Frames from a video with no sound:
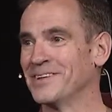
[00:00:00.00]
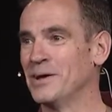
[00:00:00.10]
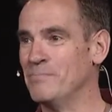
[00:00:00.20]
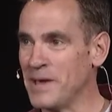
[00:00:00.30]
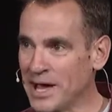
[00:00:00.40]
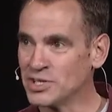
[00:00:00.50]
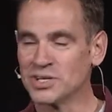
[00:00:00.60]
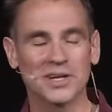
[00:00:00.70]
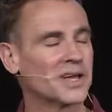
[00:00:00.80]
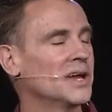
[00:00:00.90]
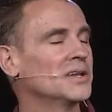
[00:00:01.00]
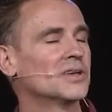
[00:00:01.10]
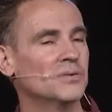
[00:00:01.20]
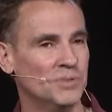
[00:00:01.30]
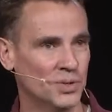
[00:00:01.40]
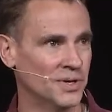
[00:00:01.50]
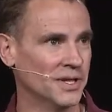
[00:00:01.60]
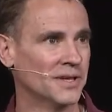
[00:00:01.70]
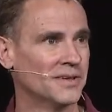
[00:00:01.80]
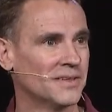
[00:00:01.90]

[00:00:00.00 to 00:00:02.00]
imagine a kind of community